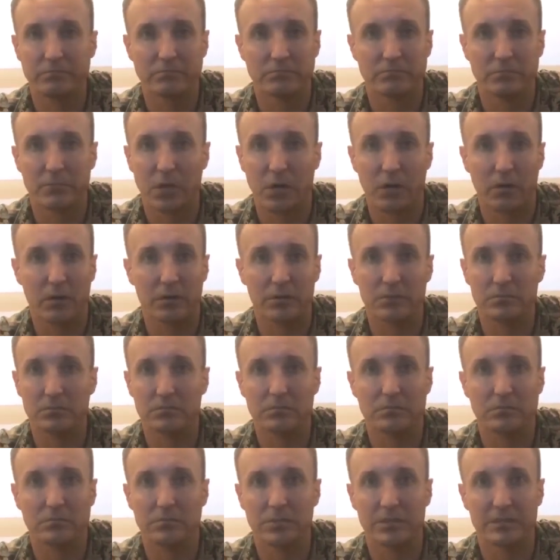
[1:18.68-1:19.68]
current
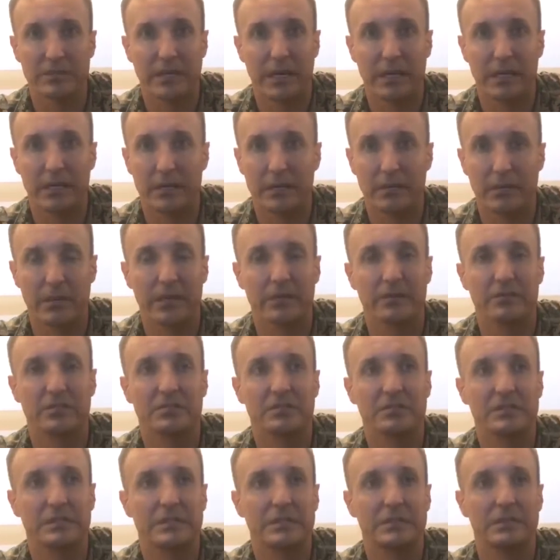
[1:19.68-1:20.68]
battalion commander
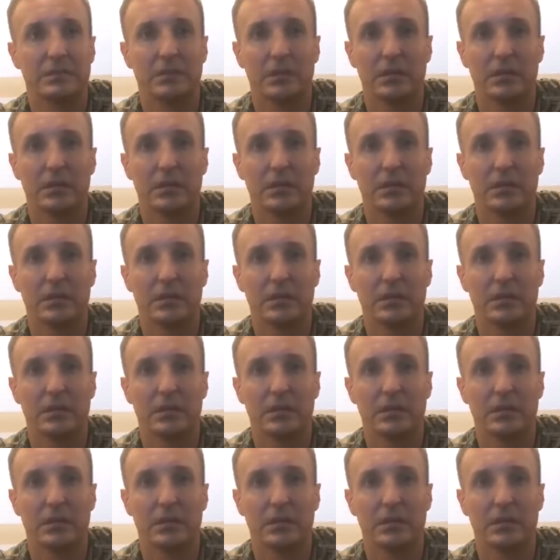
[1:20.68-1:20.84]
seat,